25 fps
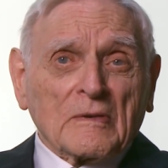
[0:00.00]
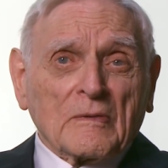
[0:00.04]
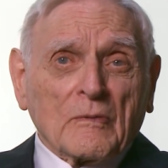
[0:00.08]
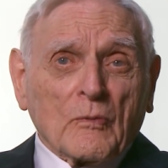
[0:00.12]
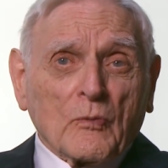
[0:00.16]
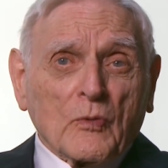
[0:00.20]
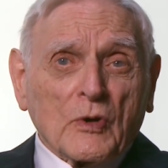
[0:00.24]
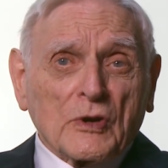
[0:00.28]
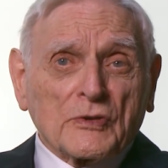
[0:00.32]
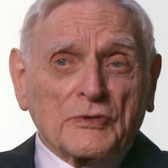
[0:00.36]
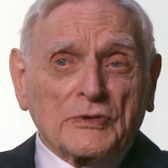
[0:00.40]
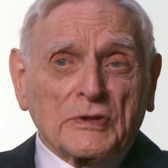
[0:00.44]

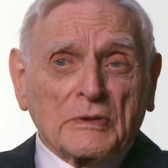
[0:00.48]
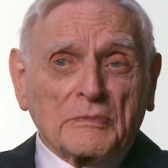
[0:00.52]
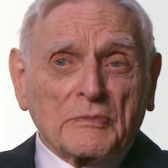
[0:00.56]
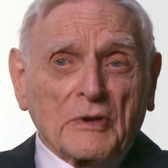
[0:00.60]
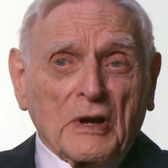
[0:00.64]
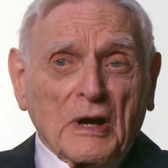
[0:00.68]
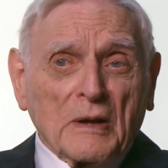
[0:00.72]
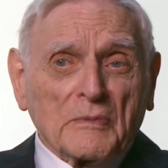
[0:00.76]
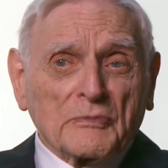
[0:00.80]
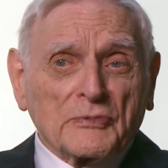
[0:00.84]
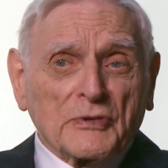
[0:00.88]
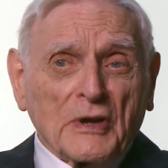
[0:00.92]
Wisdom
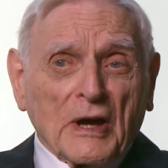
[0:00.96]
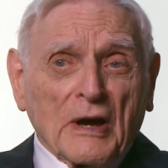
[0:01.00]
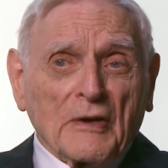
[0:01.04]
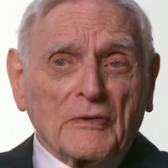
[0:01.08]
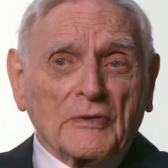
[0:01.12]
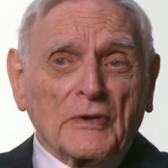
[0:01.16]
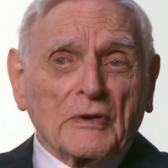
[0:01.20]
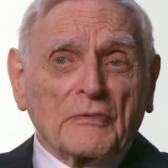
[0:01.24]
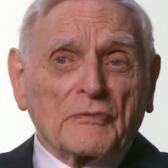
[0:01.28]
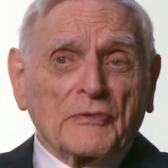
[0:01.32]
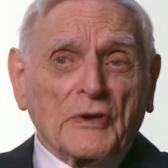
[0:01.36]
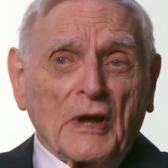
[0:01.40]
comes
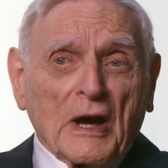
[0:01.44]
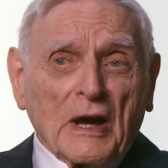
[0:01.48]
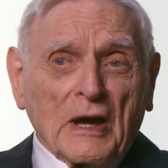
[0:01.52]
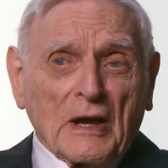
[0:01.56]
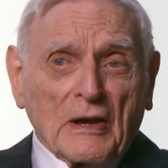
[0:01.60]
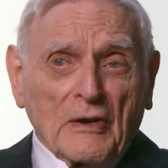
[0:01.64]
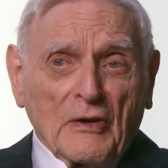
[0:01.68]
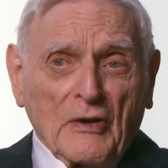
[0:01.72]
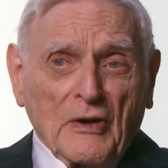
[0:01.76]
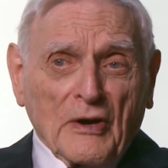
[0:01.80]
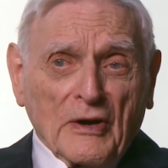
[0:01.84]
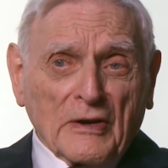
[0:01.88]
out of
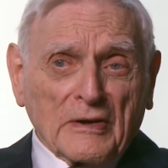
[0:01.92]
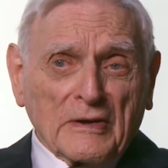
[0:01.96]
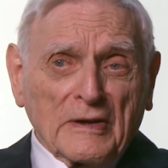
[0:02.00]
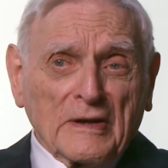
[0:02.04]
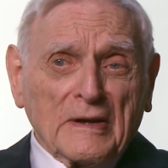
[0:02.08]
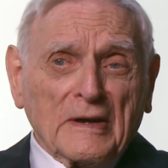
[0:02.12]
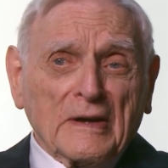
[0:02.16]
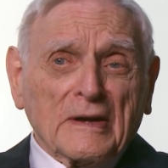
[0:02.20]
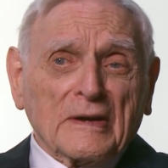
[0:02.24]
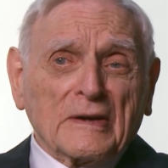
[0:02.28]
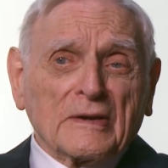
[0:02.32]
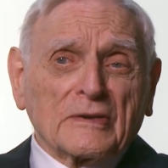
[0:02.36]
dialogue.
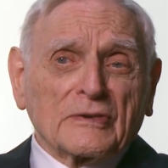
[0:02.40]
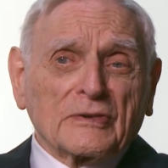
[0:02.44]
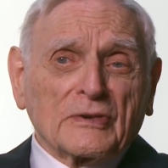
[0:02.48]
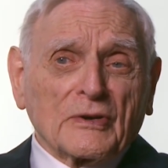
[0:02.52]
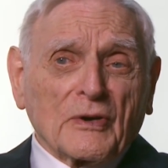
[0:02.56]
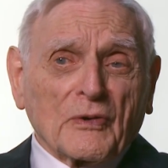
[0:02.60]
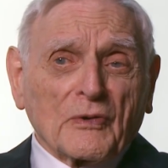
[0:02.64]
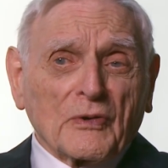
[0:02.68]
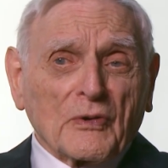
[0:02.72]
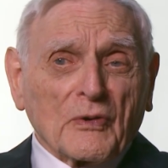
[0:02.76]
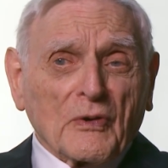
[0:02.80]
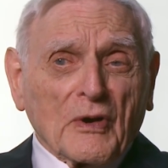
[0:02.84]

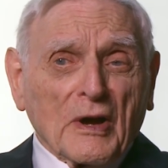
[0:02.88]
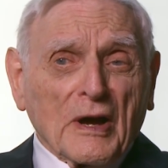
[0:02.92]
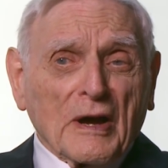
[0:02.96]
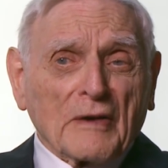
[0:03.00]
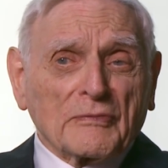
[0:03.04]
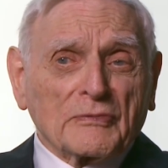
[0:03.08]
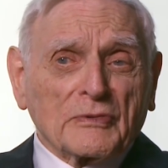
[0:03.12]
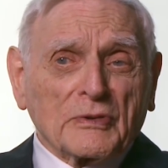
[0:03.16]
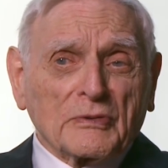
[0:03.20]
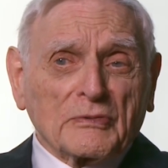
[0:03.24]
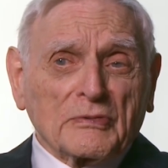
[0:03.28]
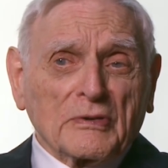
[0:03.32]
So you
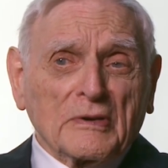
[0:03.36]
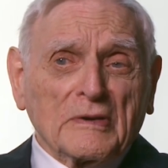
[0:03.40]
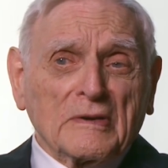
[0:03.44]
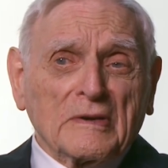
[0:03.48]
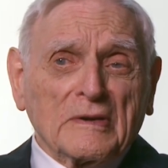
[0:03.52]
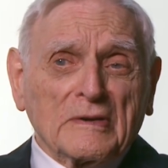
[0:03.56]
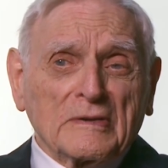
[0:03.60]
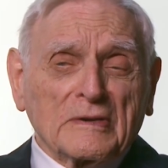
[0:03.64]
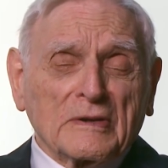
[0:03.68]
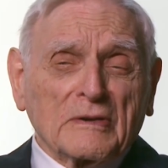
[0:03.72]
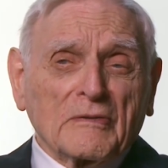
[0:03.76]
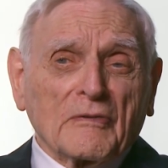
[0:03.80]
have to
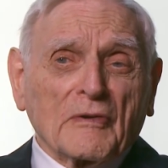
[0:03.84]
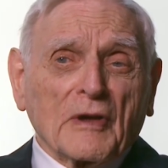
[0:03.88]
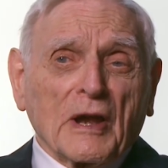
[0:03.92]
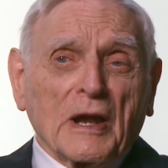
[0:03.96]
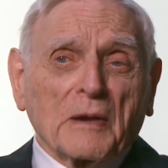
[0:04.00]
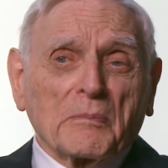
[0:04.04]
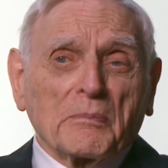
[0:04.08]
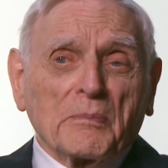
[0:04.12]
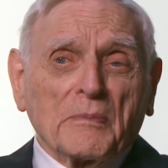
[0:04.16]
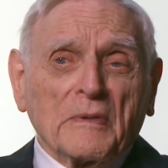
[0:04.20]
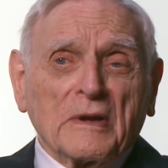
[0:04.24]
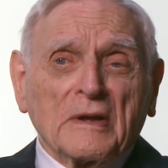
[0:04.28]

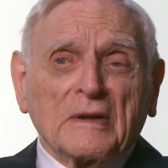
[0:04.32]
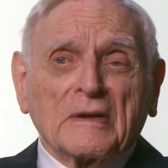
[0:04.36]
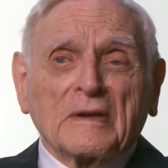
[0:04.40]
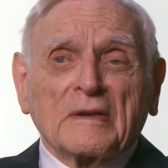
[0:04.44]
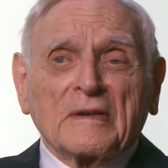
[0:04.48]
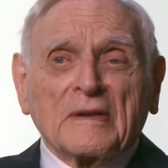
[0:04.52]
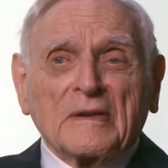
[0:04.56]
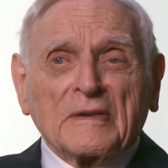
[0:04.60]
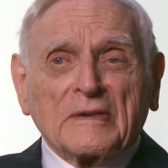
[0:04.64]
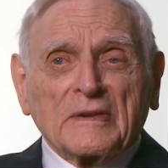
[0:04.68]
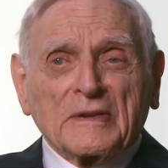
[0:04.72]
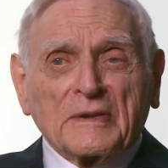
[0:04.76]
develop
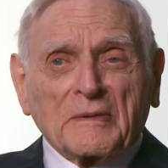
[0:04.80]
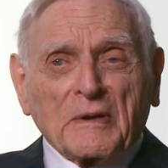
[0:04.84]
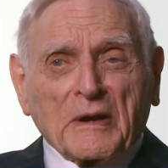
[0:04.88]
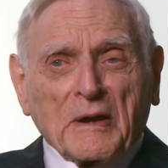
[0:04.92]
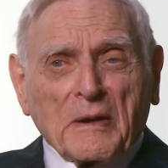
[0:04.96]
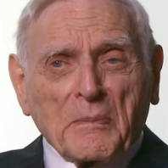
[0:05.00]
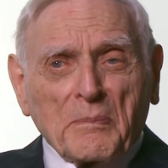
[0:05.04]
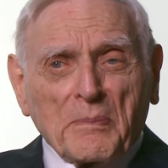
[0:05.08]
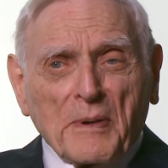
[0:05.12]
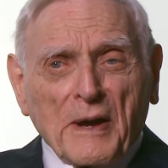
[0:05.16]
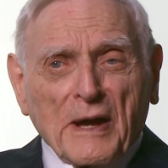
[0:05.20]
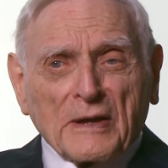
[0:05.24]
the
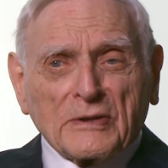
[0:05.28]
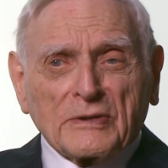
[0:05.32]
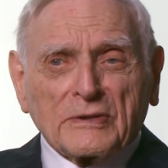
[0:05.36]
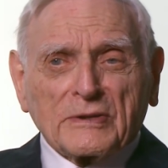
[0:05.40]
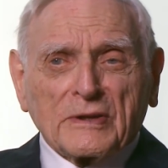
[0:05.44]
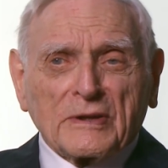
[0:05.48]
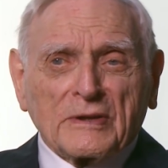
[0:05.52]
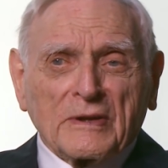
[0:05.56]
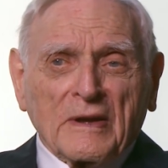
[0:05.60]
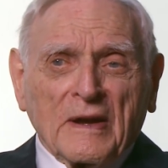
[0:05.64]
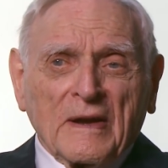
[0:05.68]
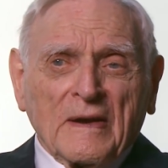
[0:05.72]

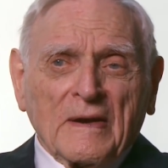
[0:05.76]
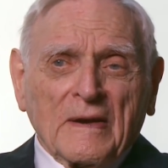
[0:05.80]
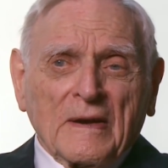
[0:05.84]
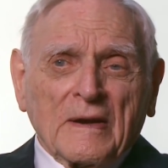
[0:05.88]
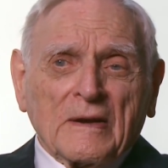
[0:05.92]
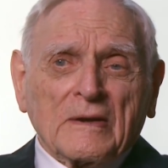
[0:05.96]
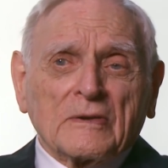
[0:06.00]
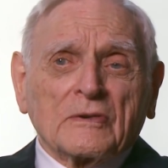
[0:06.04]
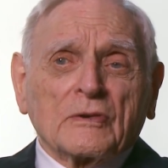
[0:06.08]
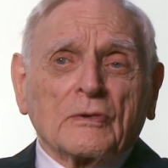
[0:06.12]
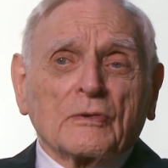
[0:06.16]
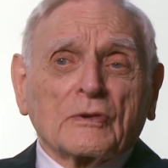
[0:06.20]
capacity
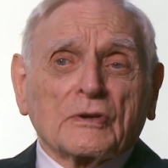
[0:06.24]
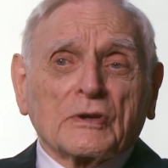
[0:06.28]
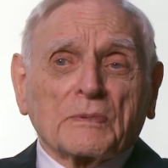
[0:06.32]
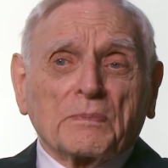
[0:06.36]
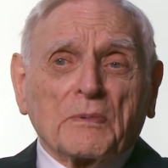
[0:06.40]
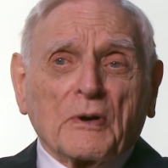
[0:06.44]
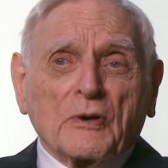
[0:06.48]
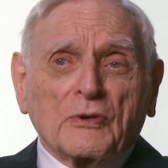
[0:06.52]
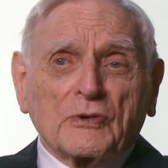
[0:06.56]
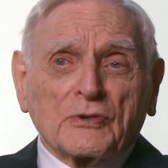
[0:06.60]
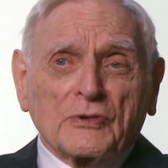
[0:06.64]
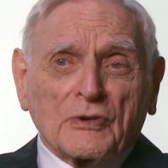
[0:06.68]
to
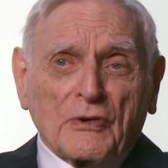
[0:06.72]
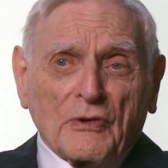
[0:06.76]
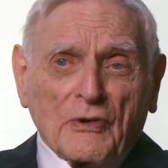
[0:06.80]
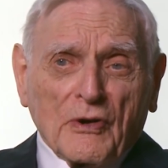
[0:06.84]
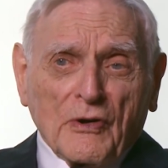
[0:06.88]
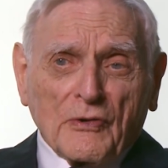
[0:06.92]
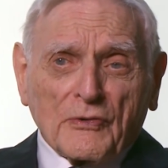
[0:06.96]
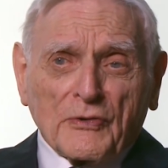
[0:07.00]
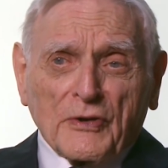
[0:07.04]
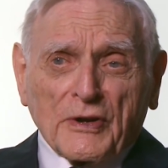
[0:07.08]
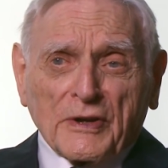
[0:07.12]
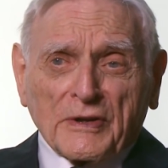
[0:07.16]
expose your
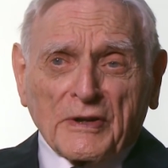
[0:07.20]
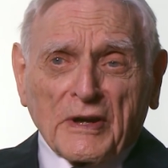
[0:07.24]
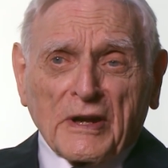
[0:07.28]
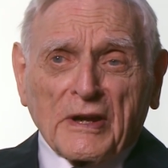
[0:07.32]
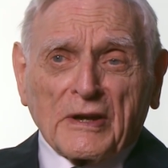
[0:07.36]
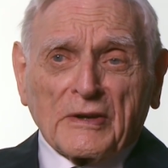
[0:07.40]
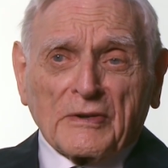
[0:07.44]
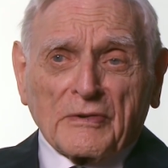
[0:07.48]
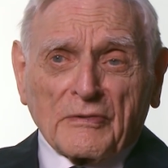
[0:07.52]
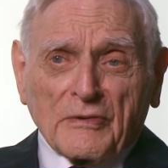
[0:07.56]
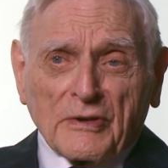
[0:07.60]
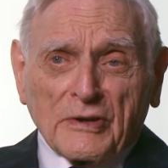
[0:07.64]
own
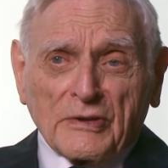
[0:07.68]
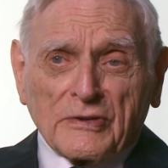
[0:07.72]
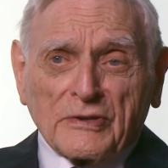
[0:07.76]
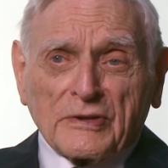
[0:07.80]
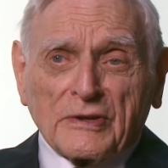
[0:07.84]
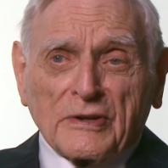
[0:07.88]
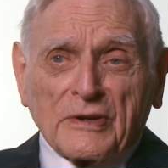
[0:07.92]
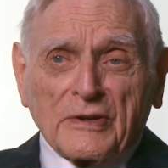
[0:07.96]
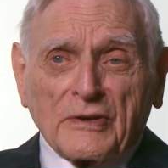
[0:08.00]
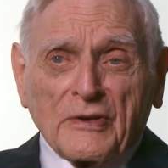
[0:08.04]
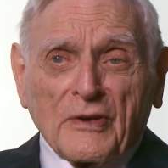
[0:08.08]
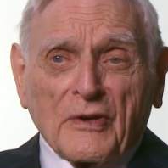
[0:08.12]
ignorance
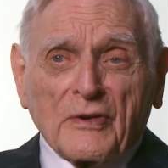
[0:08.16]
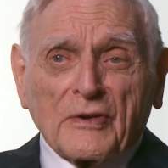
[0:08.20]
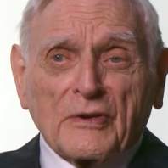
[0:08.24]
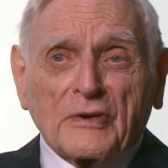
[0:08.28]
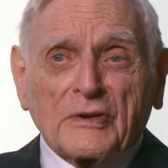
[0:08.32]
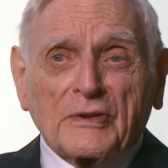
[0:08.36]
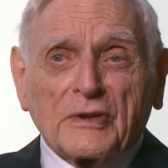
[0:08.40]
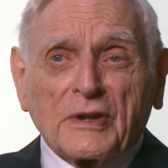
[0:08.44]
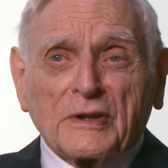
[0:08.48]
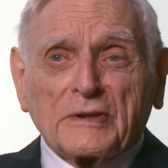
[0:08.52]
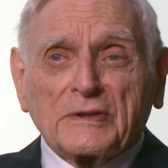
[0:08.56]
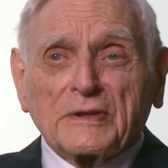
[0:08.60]
in order
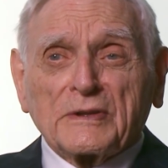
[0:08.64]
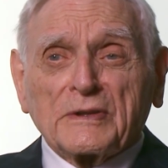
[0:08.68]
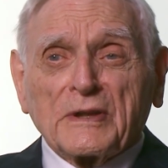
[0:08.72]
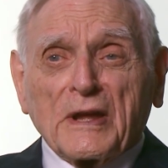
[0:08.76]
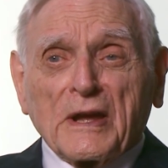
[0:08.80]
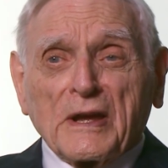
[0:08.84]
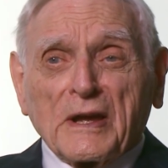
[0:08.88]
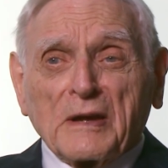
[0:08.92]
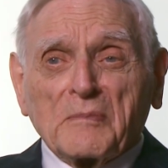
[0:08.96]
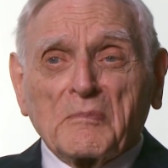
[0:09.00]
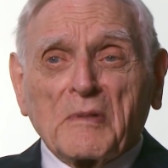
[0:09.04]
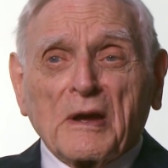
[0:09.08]
that
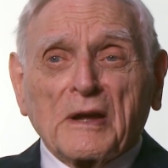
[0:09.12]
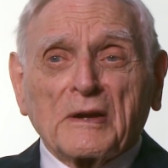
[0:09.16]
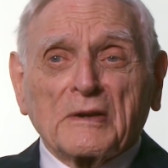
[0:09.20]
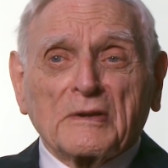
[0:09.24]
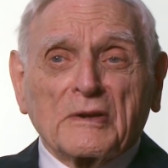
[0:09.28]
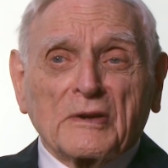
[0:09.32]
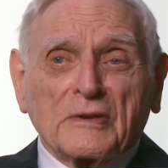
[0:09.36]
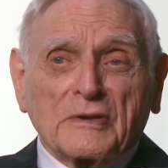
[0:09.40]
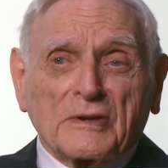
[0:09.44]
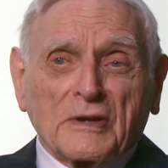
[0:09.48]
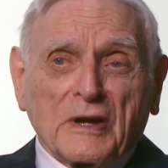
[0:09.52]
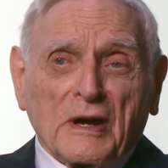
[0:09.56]
they may
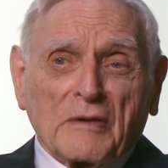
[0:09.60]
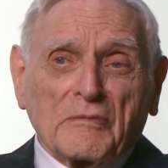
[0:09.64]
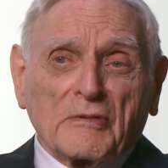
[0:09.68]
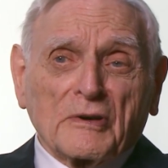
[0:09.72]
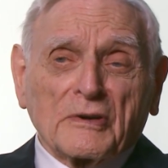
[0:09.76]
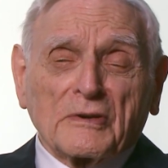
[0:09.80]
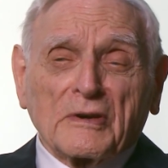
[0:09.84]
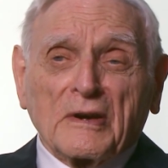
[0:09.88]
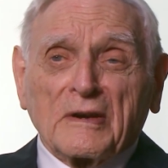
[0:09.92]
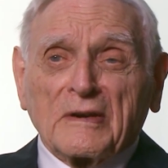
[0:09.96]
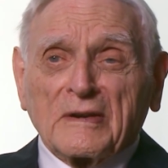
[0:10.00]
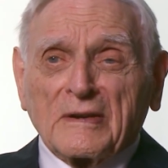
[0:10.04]

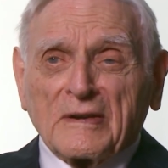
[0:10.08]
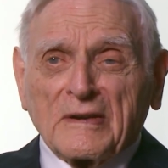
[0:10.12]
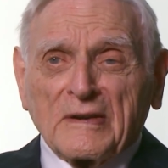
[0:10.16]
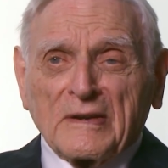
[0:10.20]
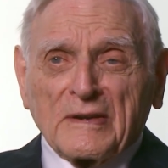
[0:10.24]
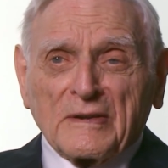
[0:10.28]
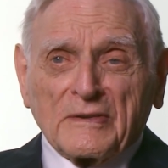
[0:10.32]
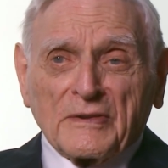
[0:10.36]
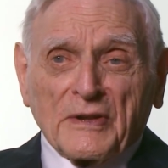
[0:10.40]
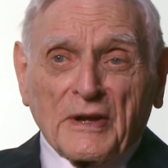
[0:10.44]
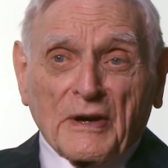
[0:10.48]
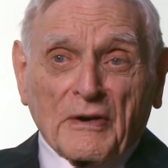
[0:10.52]
discover
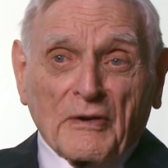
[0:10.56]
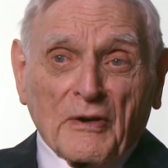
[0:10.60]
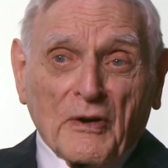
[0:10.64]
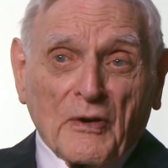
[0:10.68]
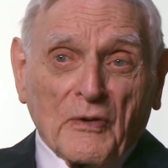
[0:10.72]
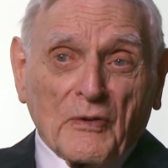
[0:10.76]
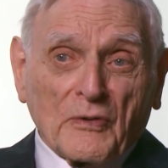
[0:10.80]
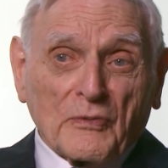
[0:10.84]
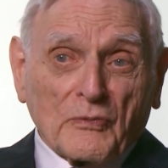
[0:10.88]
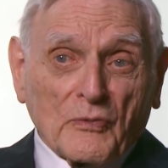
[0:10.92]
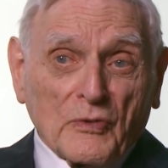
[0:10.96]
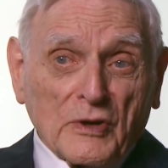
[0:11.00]
their
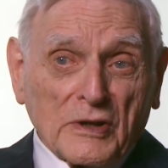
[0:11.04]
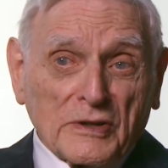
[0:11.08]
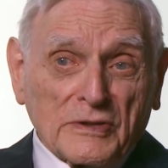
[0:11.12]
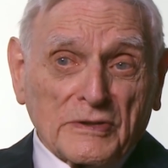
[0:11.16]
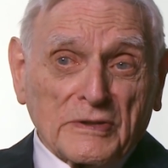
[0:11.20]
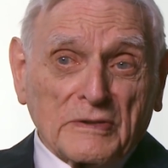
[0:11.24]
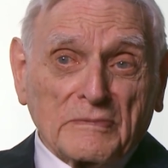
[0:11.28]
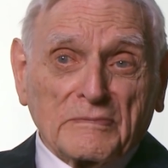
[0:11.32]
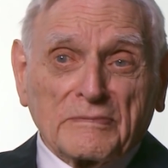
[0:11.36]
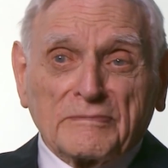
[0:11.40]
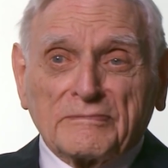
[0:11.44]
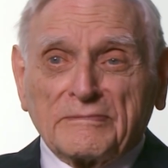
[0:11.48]
own
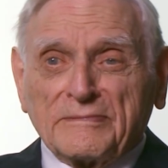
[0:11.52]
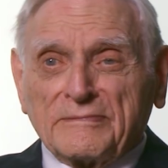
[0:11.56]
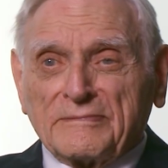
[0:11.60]
wisdom.